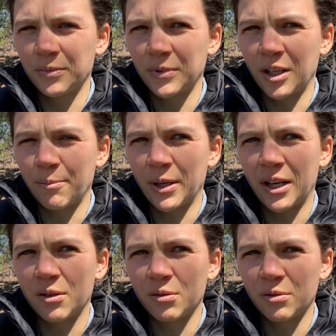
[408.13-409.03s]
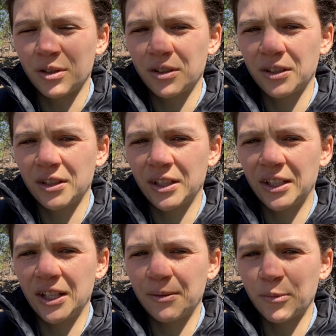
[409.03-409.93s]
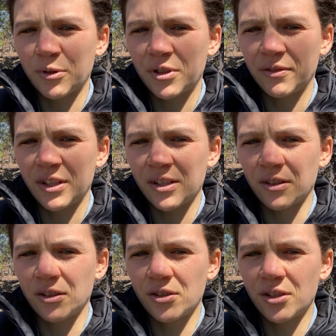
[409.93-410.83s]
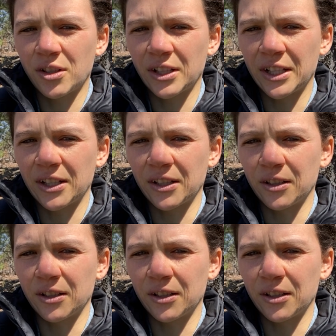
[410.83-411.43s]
about, again, most of his alerts are like,